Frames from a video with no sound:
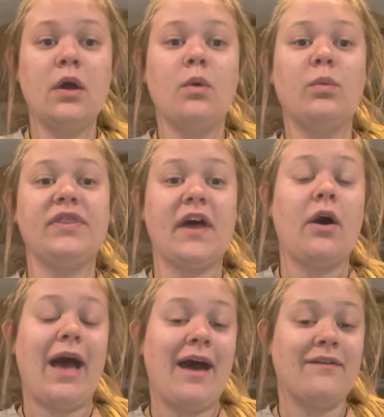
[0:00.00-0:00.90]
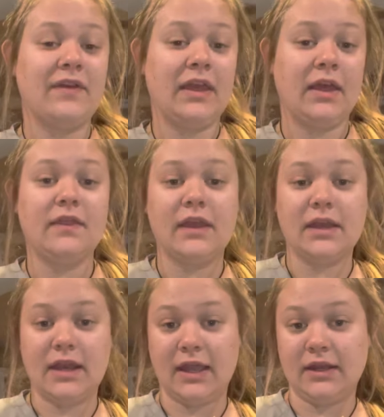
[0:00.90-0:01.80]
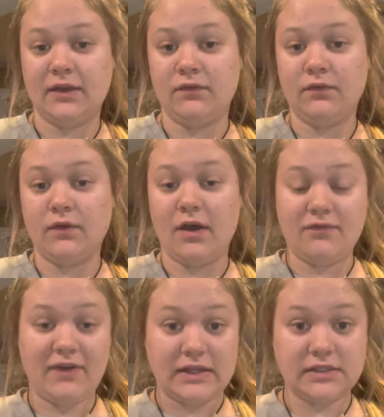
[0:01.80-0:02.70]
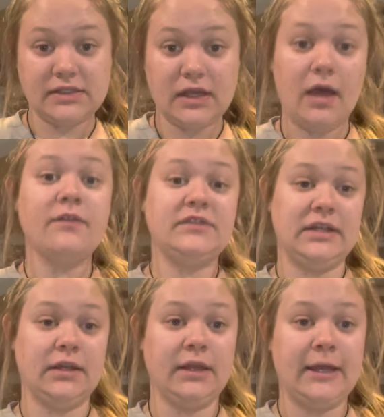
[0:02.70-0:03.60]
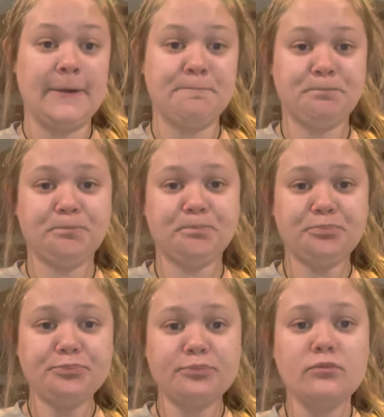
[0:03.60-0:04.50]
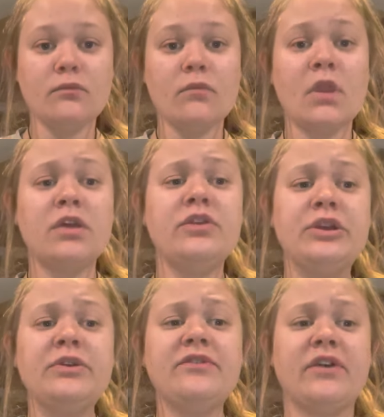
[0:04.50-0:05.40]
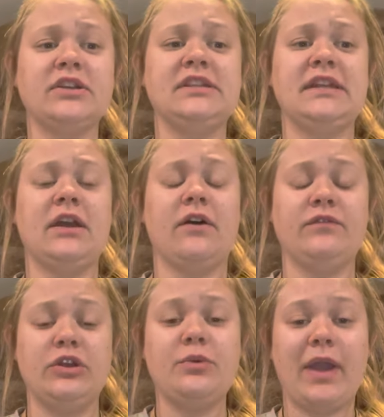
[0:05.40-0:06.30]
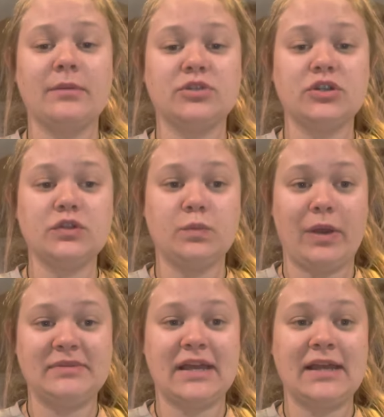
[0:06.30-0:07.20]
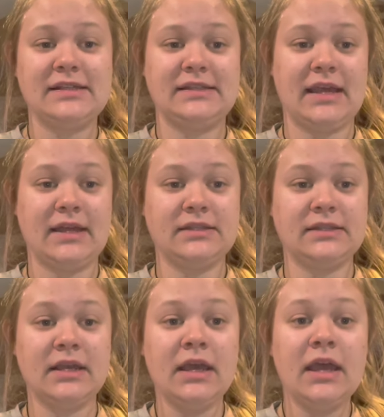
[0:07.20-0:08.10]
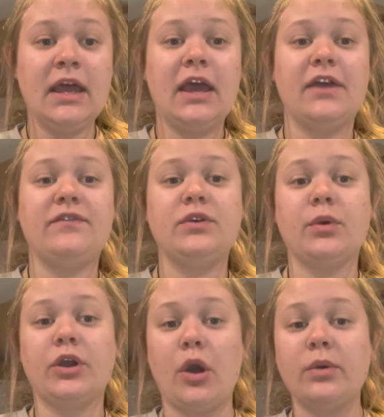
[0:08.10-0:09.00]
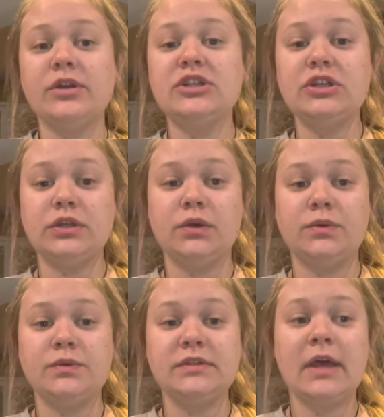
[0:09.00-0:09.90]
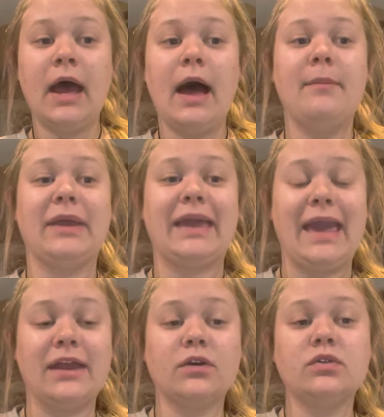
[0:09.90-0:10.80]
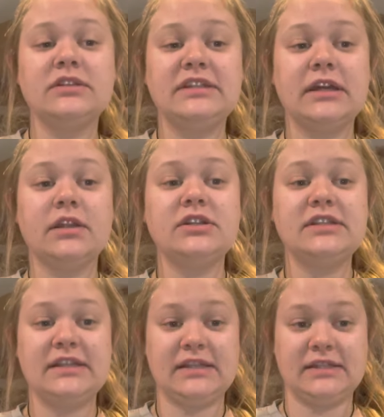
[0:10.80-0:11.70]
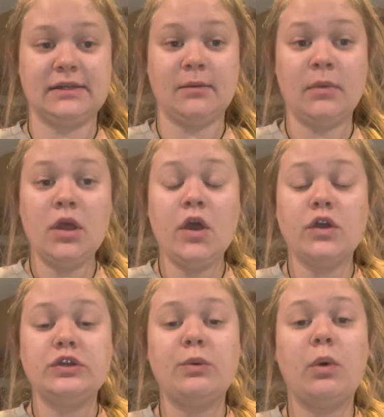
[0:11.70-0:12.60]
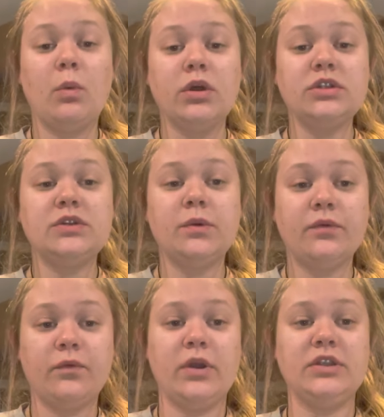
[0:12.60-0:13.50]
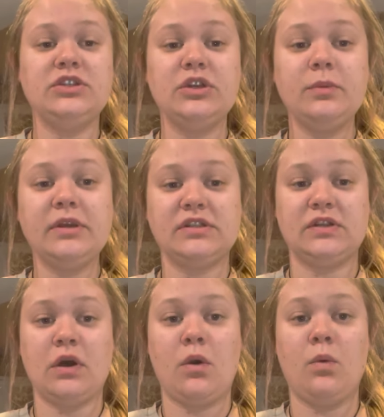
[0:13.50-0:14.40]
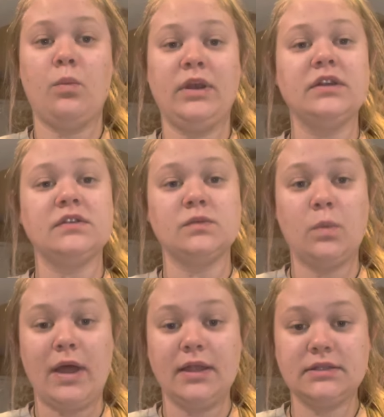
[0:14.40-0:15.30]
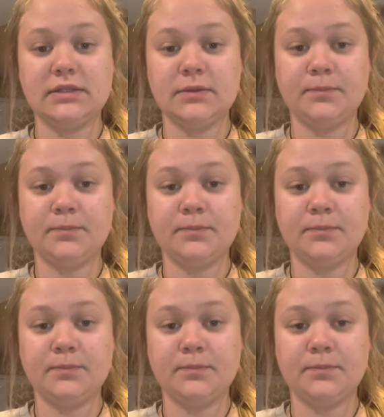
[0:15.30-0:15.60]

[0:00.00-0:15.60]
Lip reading: without having the negative effects of tilling. The University of New Hampshire's website says, if you are going to use a mechanical tillage system, you will want to avoid doing so when it is wet.